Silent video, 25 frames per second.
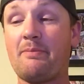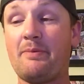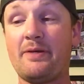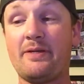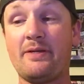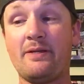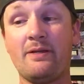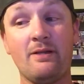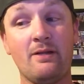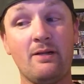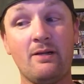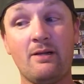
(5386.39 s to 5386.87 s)

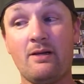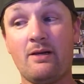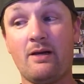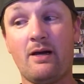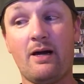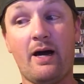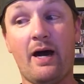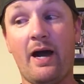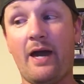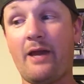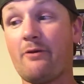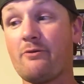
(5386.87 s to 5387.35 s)
But
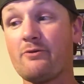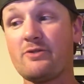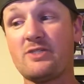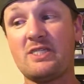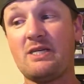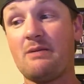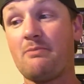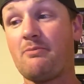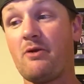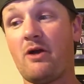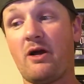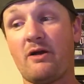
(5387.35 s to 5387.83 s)
I don't
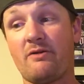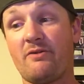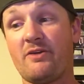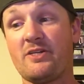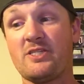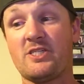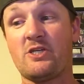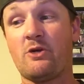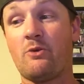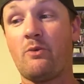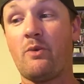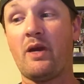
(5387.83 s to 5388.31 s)
see Brock
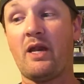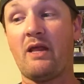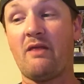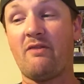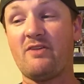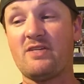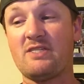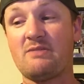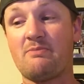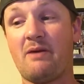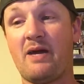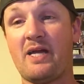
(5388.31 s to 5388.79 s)
Lesnar winning
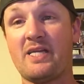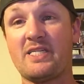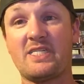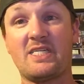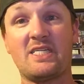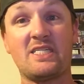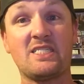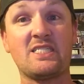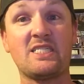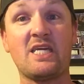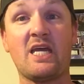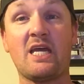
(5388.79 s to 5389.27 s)
this match
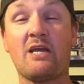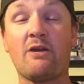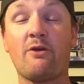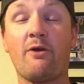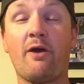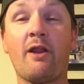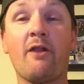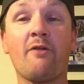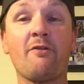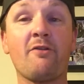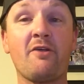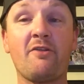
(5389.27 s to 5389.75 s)
against Taker.
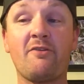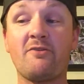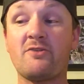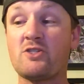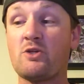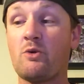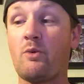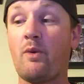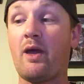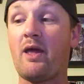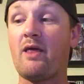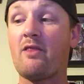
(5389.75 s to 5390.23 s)
I don't think
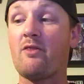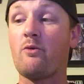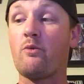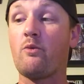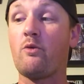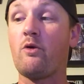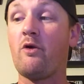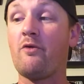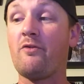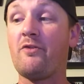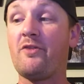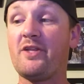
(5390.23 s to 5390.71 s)
there's a way in the
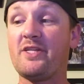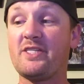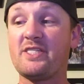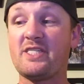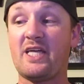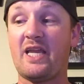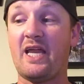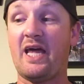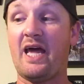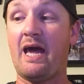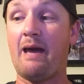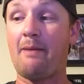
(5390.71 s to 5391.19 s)
world that it's
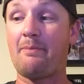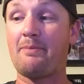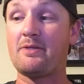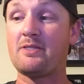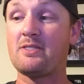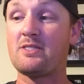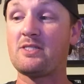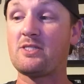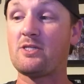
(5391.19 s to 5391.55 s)
going to happen.